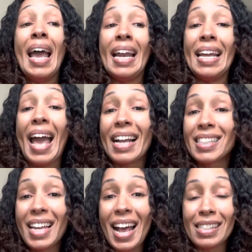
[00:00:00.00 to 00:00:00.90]
And he
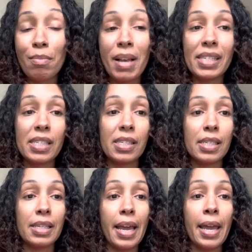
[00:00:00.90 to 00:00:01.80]
actually has a message
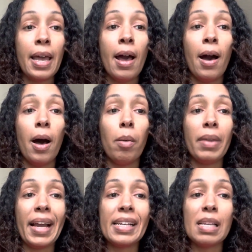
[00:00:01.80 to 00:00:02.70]
today. Um,
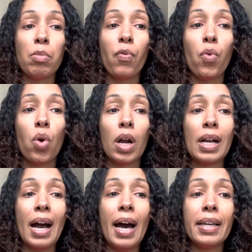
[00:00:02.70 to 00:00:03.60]
like I said before,
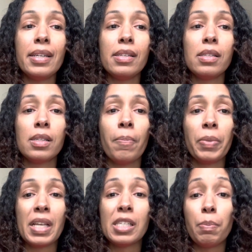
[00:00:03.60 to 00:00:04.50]
God is
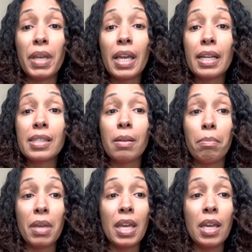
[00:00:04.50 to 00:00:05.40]
speaking to
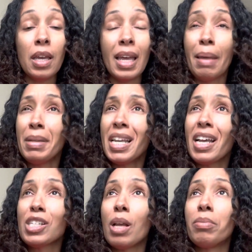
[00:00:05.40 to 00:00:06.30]
me. And let me tell
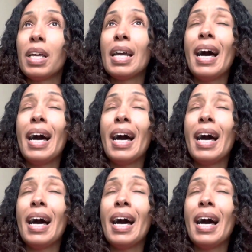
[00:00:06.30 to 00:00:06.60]
you something.